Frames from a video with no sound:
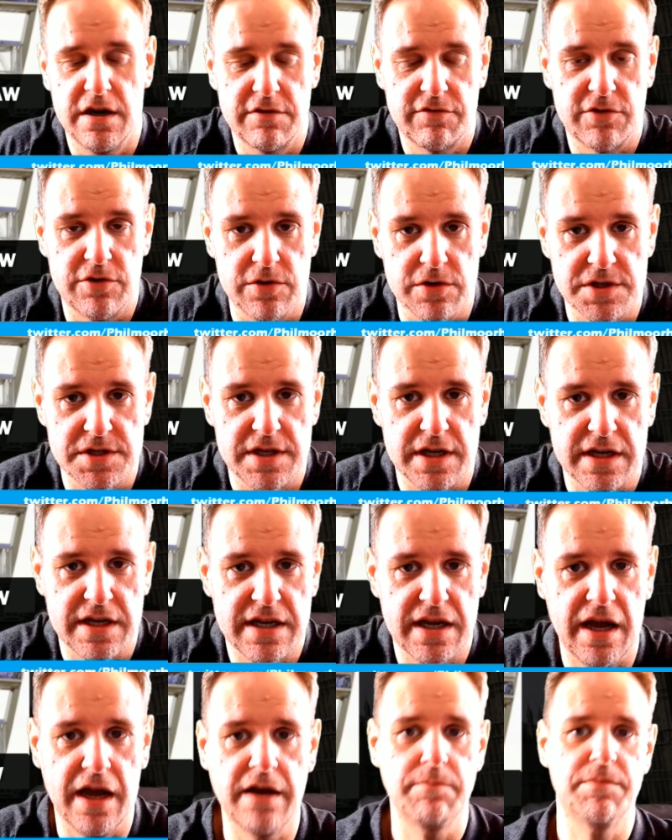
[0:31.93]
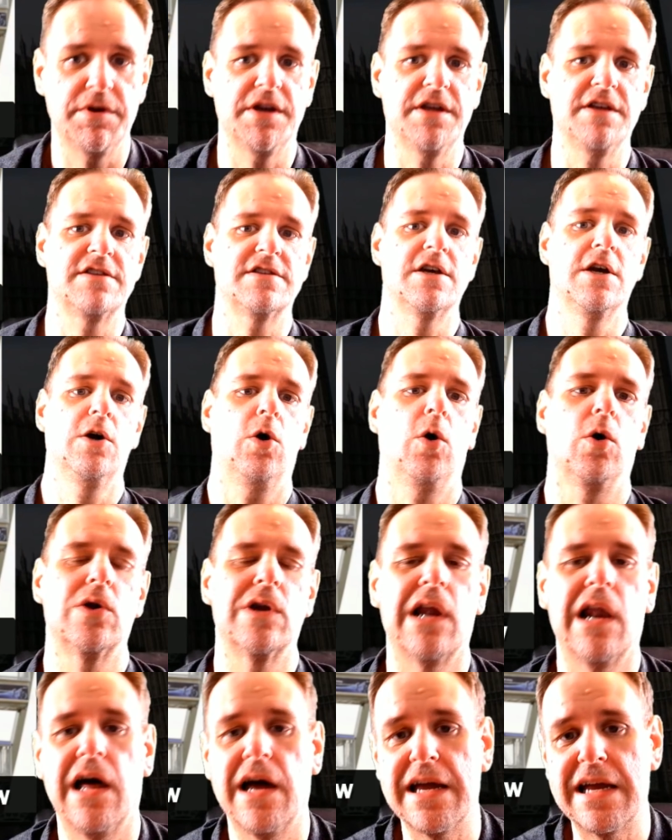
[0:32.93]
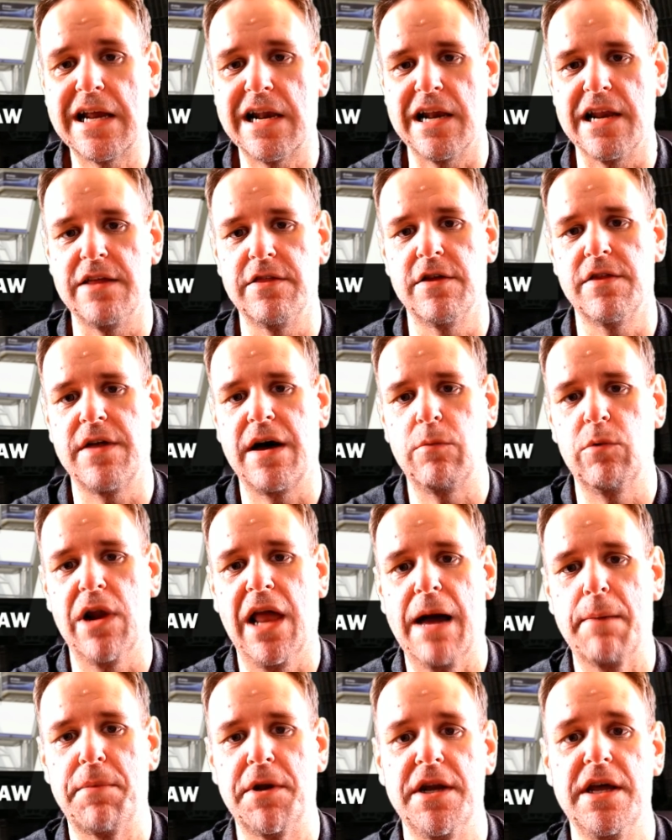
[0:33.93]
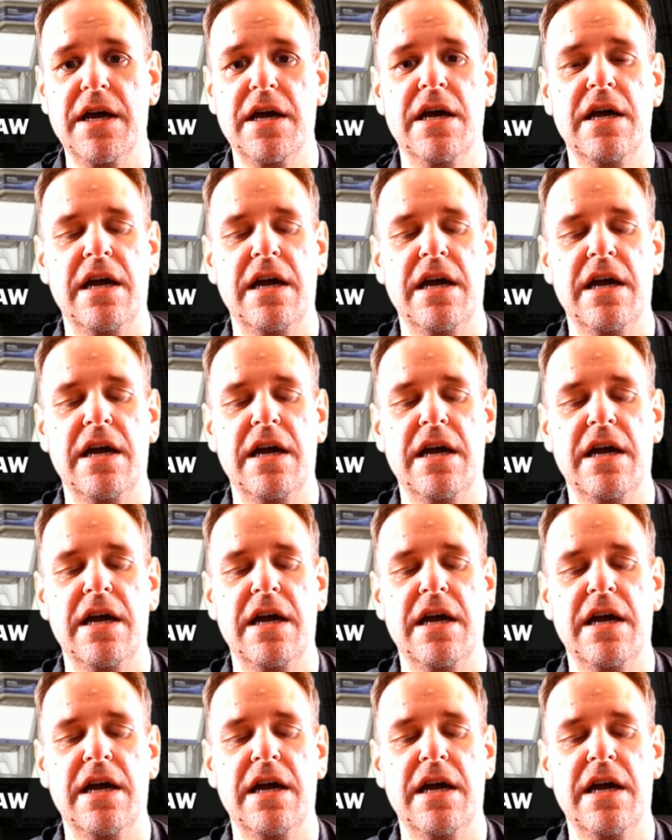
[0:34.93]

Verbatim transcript: Of course they can, but it's unlikely that that will happen.